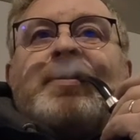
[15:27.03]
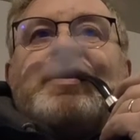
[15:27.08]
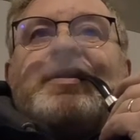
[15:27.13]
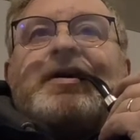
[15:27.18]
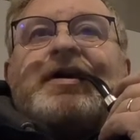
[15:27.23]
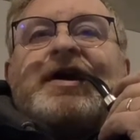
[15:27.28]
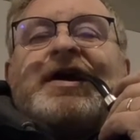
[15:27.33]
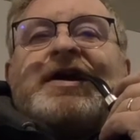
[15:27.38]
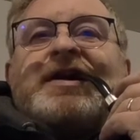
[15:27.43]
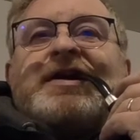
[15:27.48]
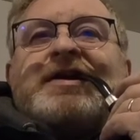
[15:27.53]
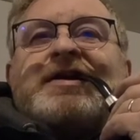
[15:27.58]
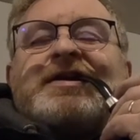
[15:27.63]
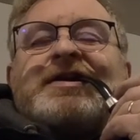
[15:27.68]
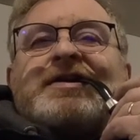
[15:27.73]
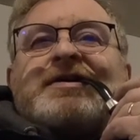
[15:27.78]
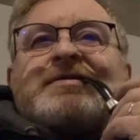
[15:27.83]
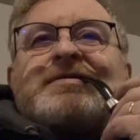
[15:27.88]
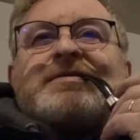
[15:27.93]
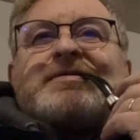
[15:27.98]
And
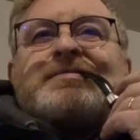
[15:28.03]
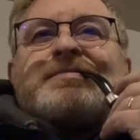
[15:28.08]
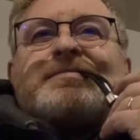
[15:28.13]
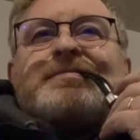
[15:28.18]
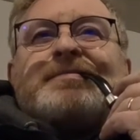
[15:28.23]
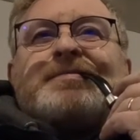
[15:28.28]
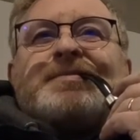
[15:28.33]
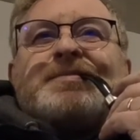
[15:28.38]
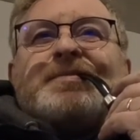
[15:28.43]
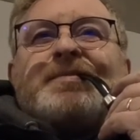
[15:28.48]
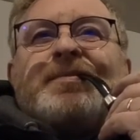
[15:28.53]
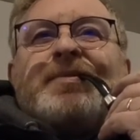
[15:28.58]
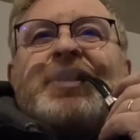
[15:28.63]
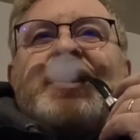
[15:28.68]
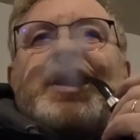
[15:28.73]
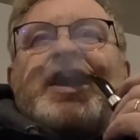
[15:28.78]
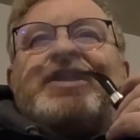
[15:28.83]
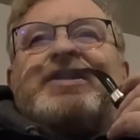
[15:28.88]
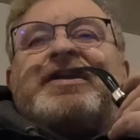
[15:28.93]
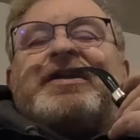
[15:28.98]

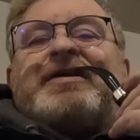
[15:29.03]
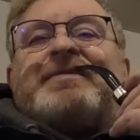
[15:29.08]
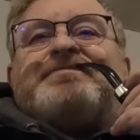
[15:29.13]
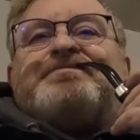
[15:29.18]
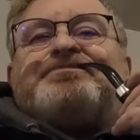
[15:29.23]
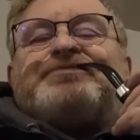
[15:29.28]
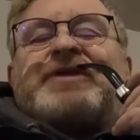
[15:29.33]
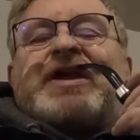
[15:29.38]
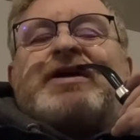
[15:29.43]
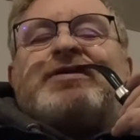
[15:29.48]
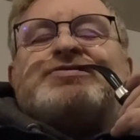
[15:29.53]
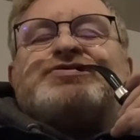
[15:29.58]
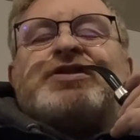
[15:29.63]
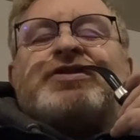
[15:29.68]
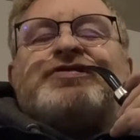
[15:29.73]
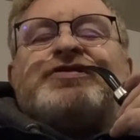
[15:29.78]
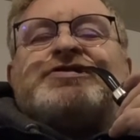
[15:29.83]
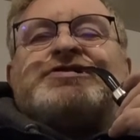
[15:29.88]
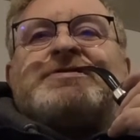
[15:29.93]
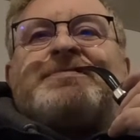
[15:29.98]
I think I was on
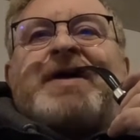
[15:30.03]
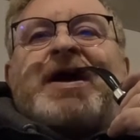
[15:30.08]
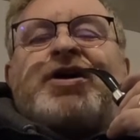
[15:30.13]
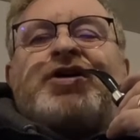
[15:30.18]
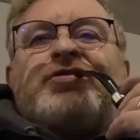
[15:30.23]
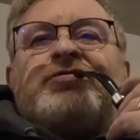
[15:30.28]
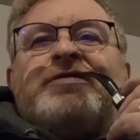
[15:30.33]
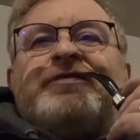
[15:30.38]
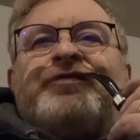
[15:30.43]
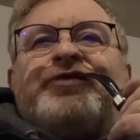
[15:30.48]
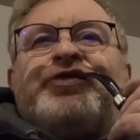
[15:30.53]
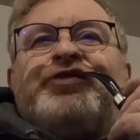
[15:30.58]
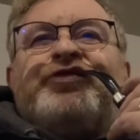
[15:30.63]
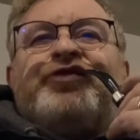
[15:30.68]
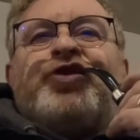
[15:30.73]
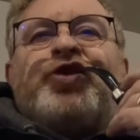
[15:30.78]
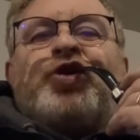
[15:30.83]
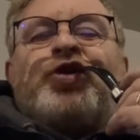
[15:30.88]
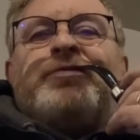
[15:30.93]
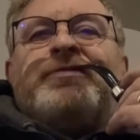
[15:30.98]
the tobacco review
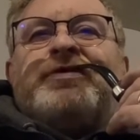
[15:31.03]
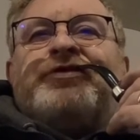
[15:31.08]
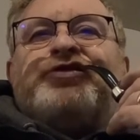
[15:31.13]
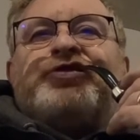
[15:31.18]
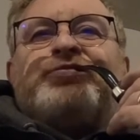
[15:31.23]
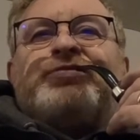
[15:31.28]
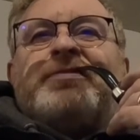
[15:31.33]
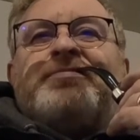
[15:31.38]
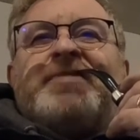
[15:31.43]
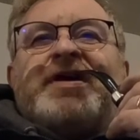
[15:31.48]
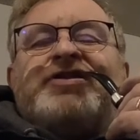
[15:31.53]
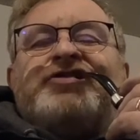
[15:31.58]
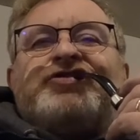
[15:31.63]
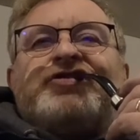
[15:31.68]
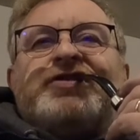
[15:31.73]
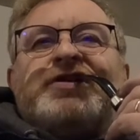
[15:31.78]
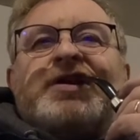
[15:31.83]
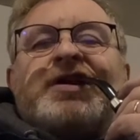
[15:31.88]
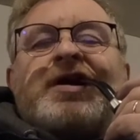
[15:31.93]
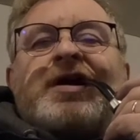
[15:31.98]
forum and someone
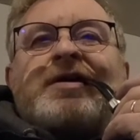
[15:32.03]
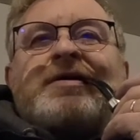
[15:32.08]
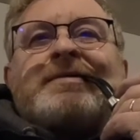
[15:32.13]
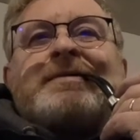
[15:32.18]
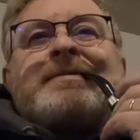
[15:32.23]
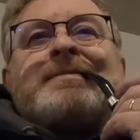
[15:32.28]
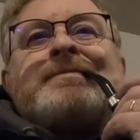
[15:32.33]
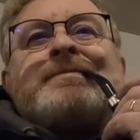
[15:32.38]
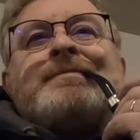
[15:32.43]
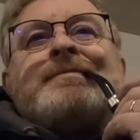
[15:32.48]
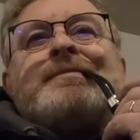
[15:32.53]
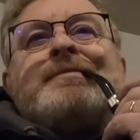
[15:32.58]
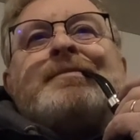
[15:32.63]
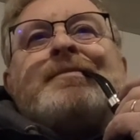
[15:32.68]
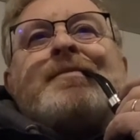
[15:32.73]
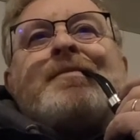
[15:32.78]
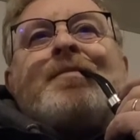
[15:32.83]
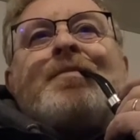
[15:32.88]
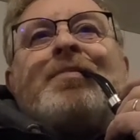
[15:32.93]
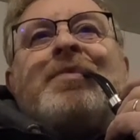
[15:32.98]
mentioned it.
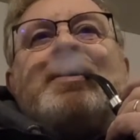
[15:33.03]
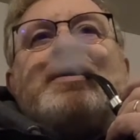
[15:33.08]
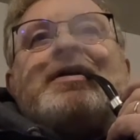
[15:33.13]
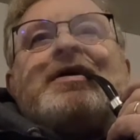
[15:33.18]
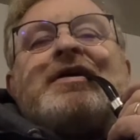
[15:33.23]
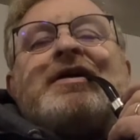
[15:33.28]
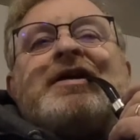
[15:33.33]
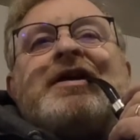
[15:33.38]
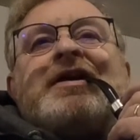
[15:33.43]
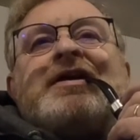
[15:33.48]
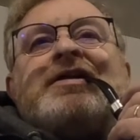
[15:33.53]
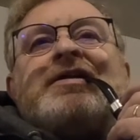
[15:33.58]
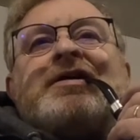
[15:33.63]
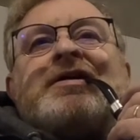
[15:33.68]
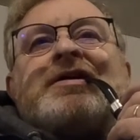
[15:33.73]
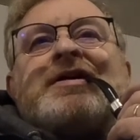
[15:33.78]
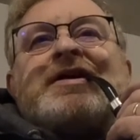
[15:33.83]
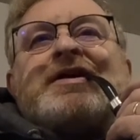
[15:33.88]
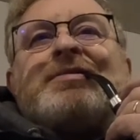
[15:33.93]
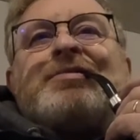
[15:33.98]
And I thought,
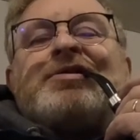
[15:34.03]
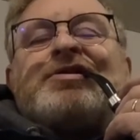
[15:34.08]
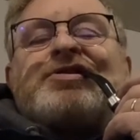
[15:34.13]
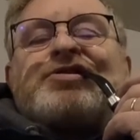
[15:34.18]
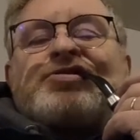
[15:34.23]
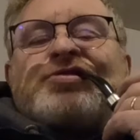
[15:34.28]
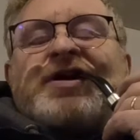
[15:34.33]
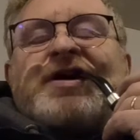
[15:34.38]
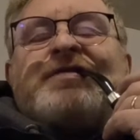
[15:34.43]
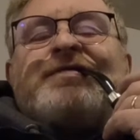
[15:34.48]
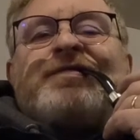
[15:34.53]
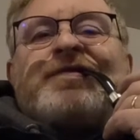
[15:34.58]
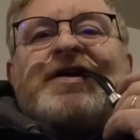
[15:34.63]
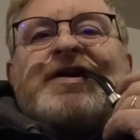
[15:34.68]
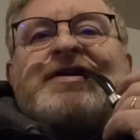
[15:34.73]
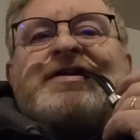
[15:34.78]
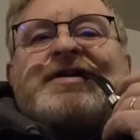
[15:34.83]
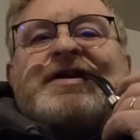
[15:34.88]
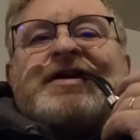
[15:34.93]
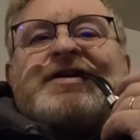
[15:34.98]
I must try and
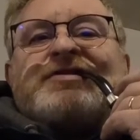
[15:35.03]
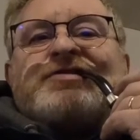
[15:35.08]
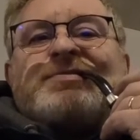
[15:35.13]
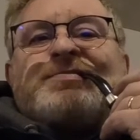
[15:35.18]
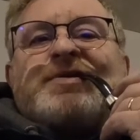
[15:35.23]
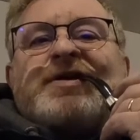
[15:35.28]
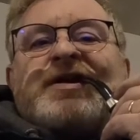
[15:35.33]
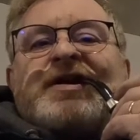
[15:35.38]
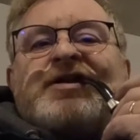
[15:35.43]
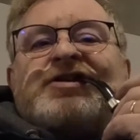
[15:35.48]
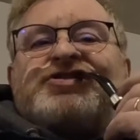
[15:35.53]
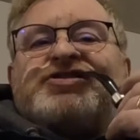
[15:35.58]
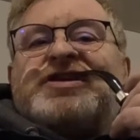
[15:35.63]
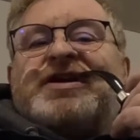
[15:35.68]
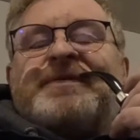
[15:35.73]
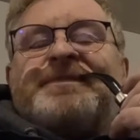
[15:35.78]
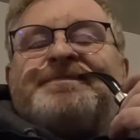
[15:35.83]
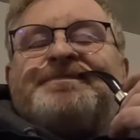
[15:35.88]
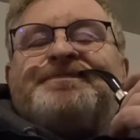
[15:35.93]
find that somewhere else now.